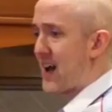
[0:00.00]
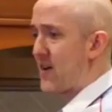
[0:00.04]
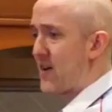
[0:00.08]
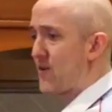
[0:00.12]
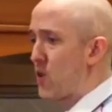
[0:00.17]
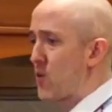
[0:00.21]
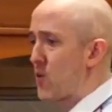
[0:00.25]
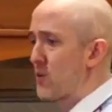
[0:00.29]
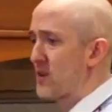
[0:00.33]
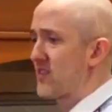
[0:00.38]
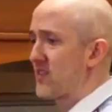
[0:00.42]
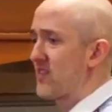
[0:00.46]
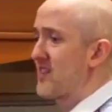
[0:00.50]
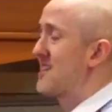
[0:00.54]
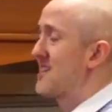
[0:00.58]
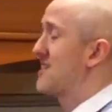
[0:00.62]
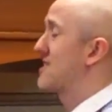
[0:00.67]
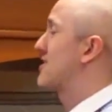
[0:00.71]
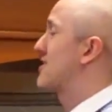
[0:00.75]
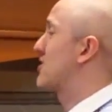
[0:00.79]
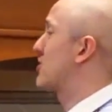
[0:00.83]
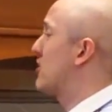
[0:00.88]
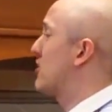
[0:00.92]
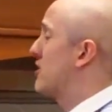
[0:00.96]
I've always
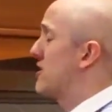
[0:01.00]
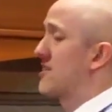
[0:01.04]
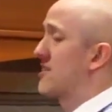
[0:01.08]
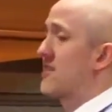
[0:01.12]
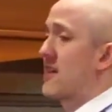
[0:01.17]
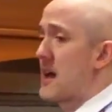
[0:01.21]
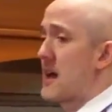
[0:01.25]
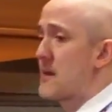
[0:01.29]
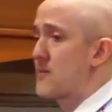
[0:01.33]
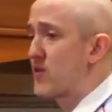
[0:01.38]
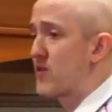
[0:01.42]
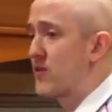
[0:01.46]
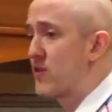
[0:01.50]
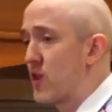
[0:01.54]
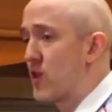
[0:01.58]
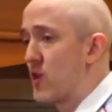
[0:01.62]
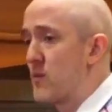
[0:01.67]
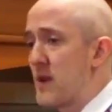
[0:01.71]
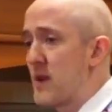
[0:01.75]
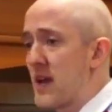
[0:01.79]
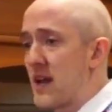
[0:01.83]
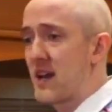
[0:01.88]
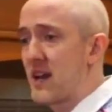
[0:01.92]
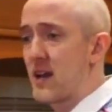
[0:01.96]
seen certain types of
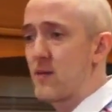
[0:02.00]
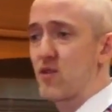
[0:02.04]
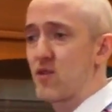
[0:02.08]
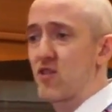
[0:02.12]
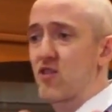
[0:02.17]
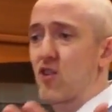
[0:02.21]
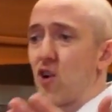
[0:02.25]
domain names